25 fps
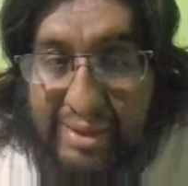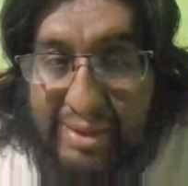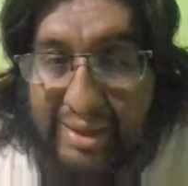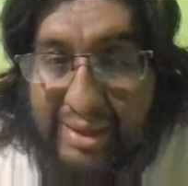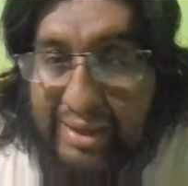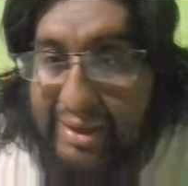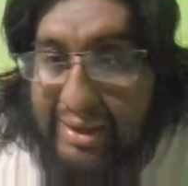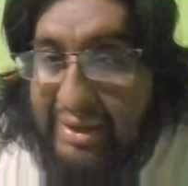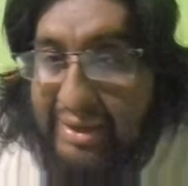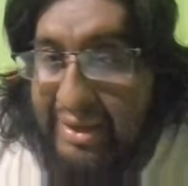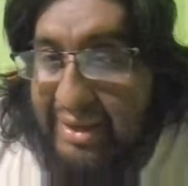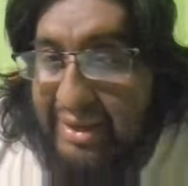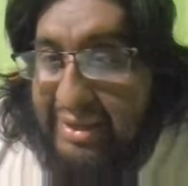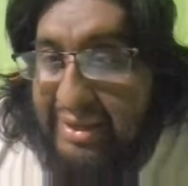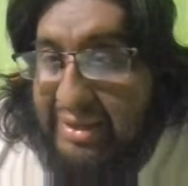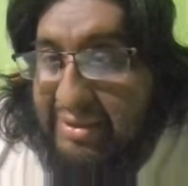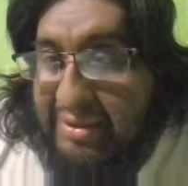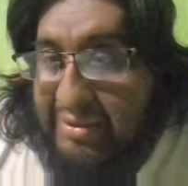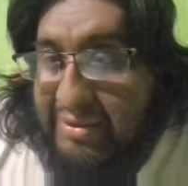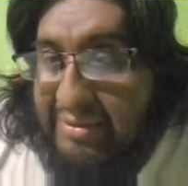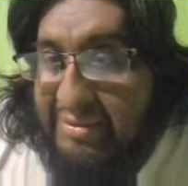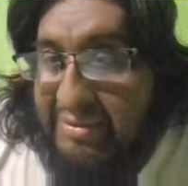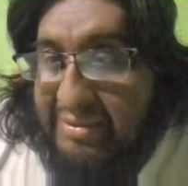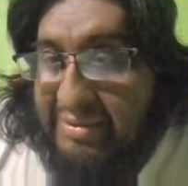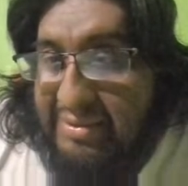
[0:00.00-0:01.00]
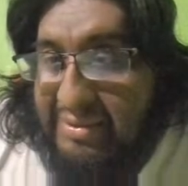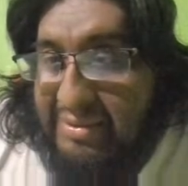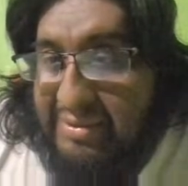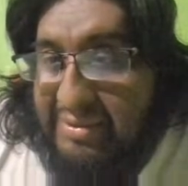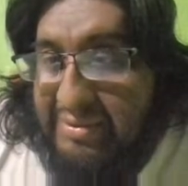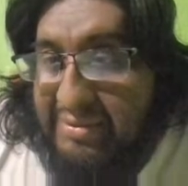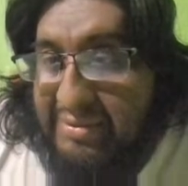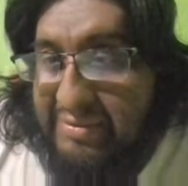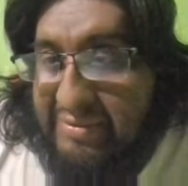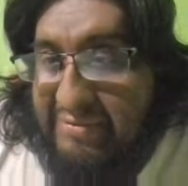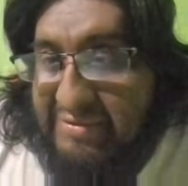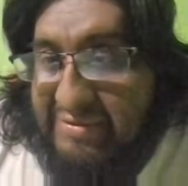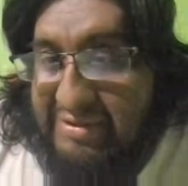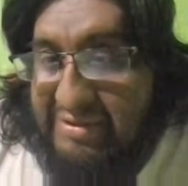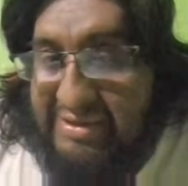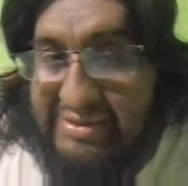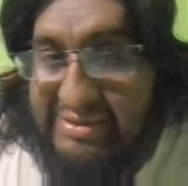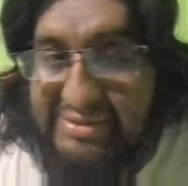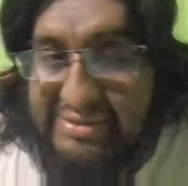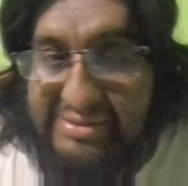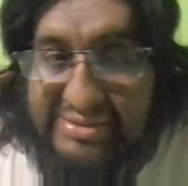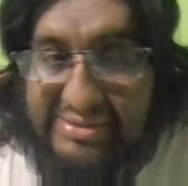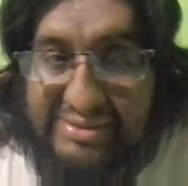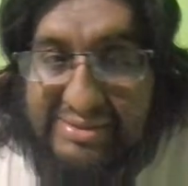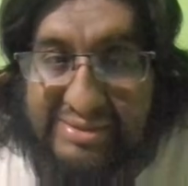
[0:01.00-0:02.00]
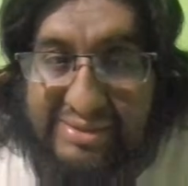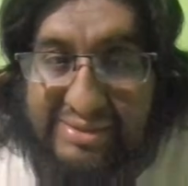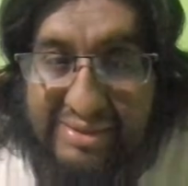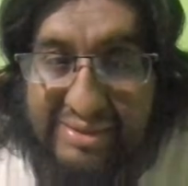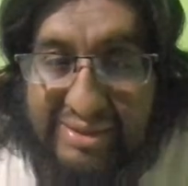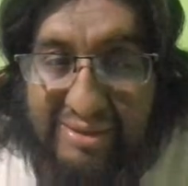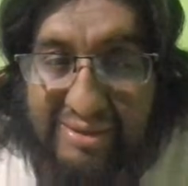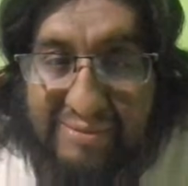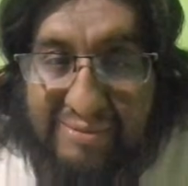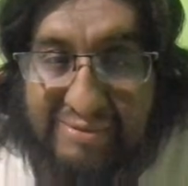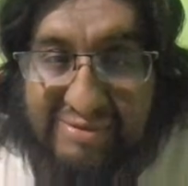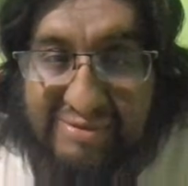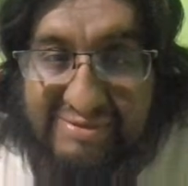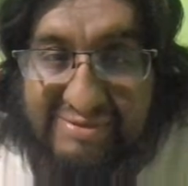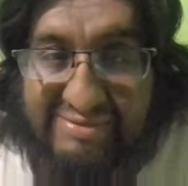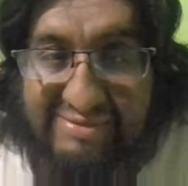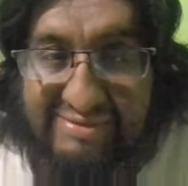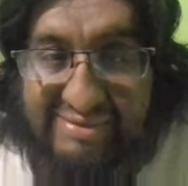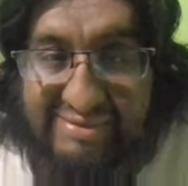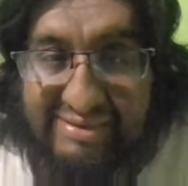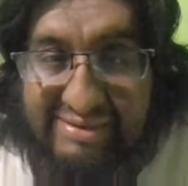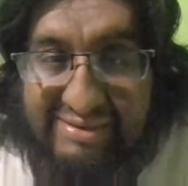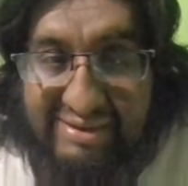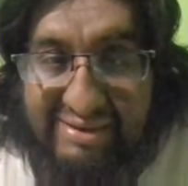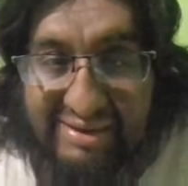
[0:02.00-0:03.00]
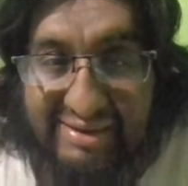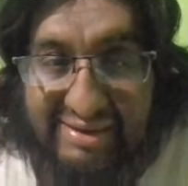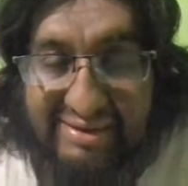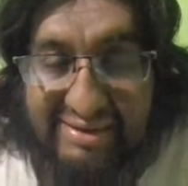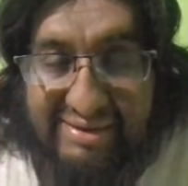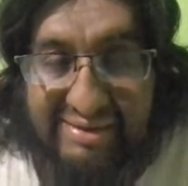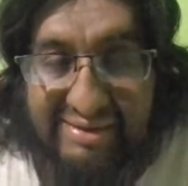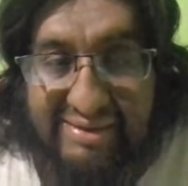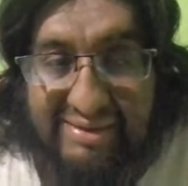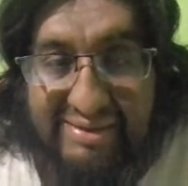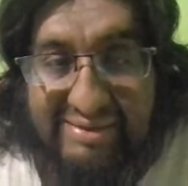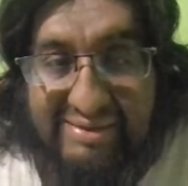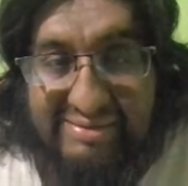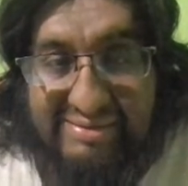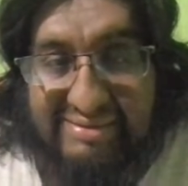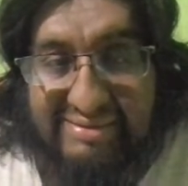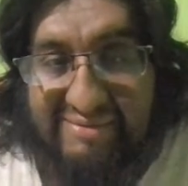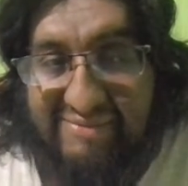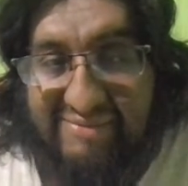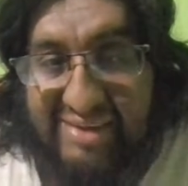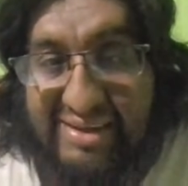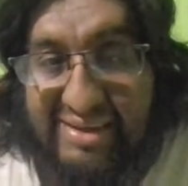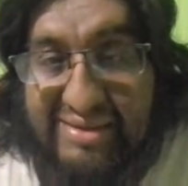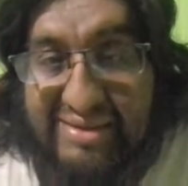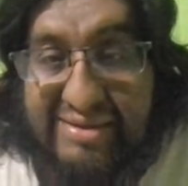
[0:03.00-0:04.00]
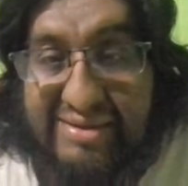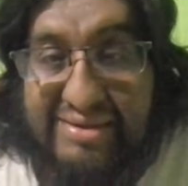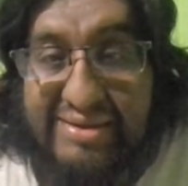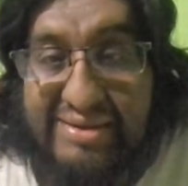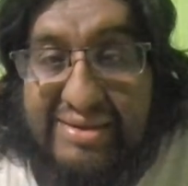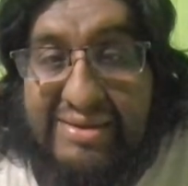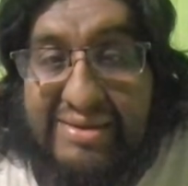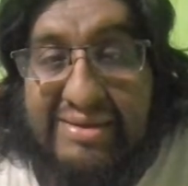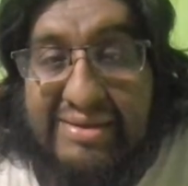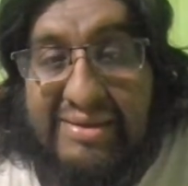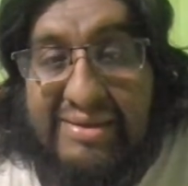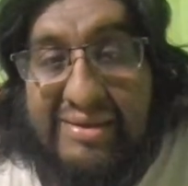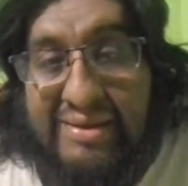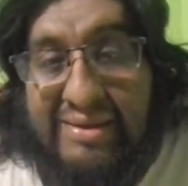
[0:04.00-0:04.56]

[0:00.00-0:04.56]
Again, another of these. Every string is a binary.